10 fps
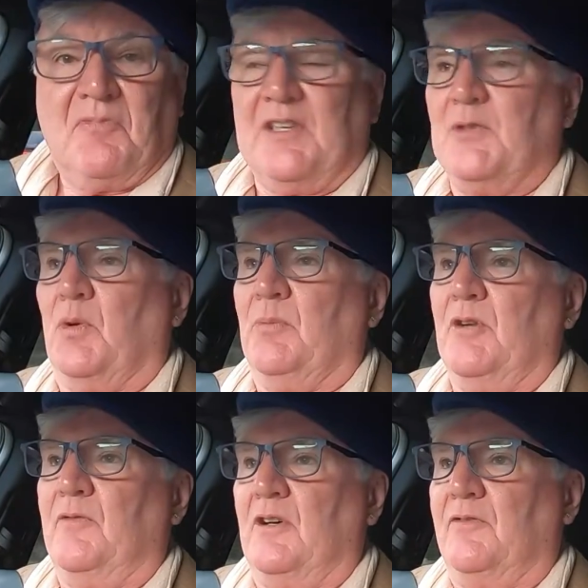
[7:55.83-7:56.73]
this will
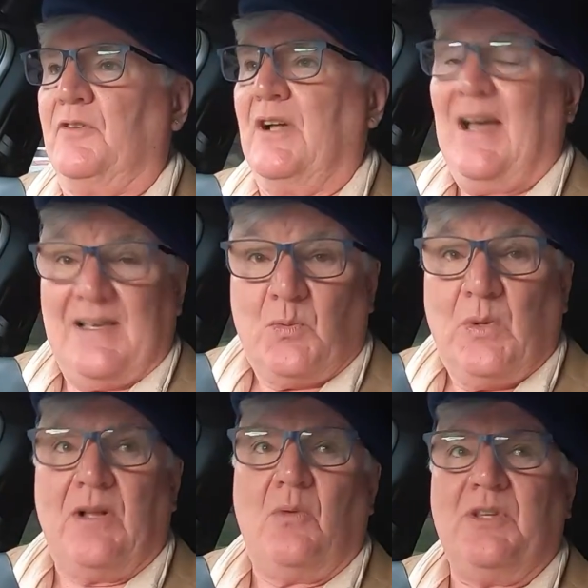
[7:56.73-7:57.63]
move off as
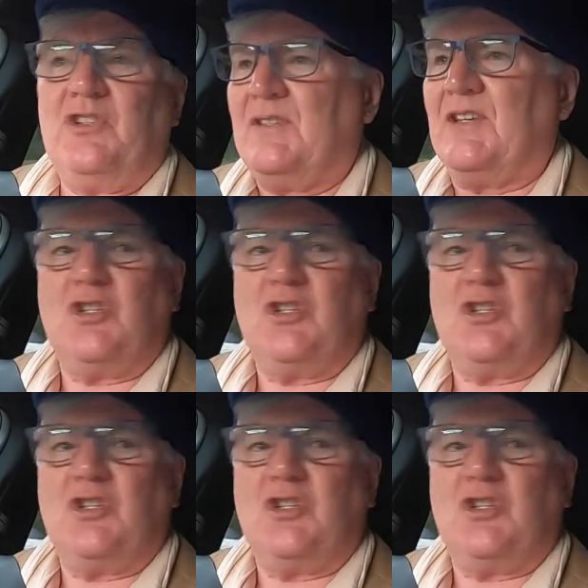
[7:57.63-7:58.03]
well with just a